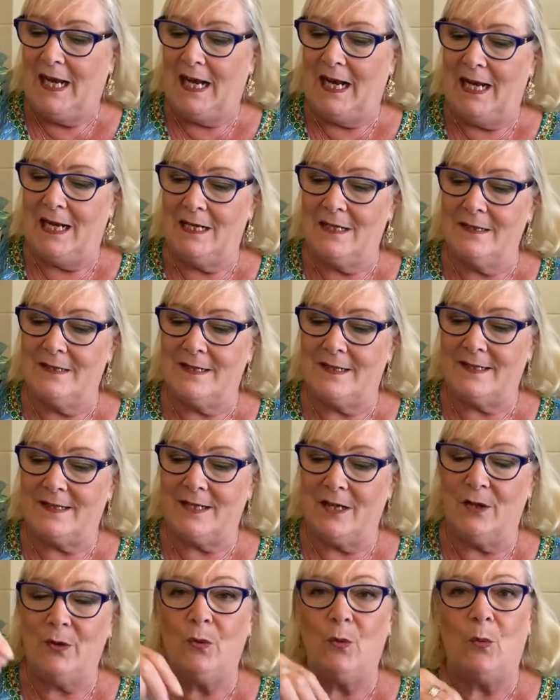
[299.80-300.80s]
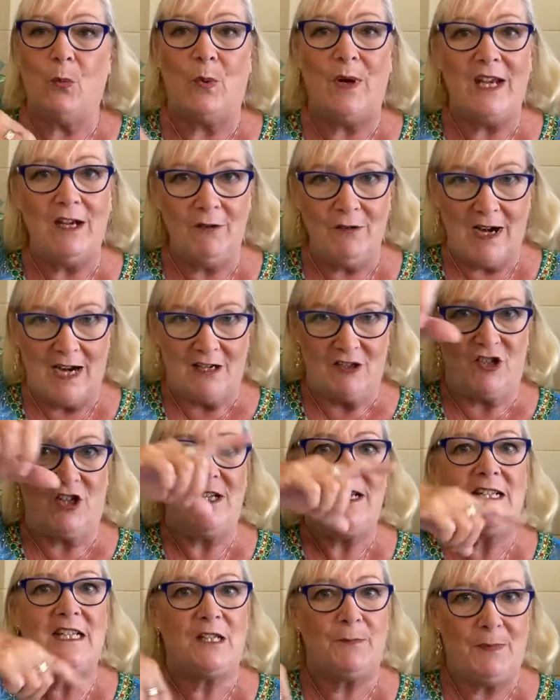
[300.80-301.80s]
And so we are
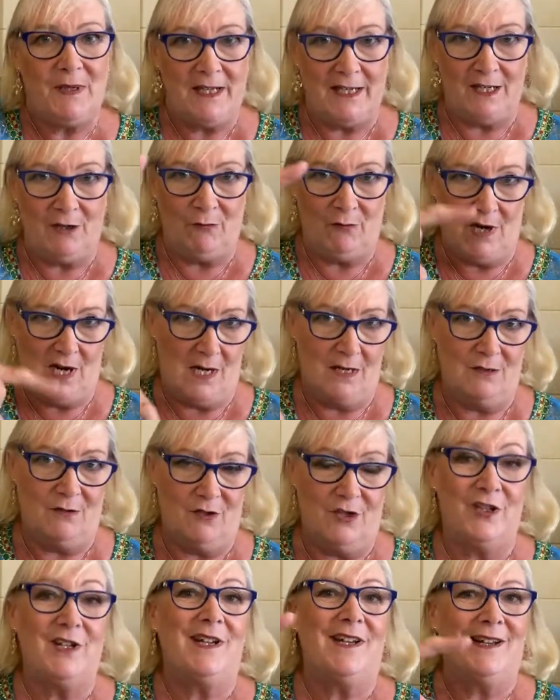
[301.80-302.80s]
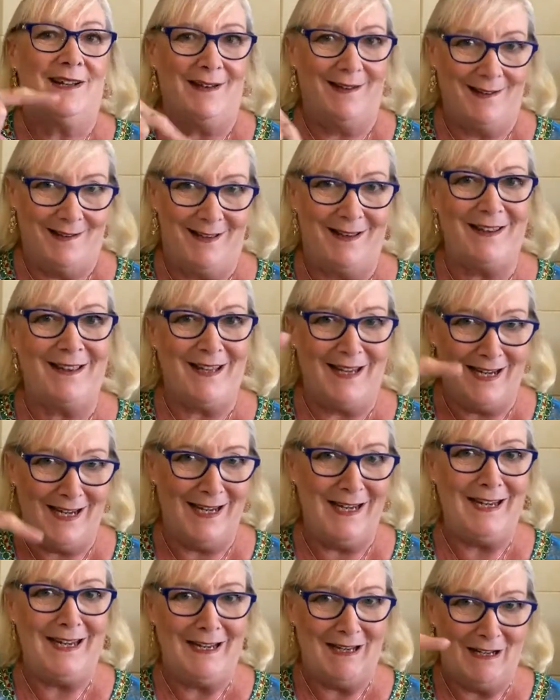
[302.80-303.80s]
actually spinning round
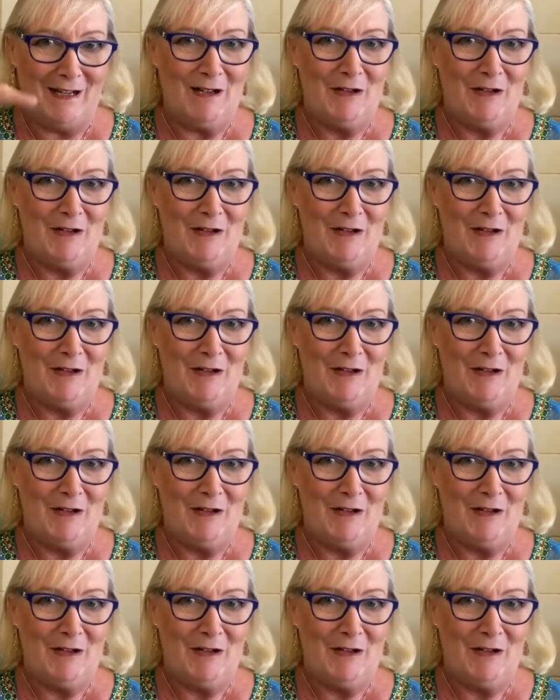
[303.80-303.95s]
the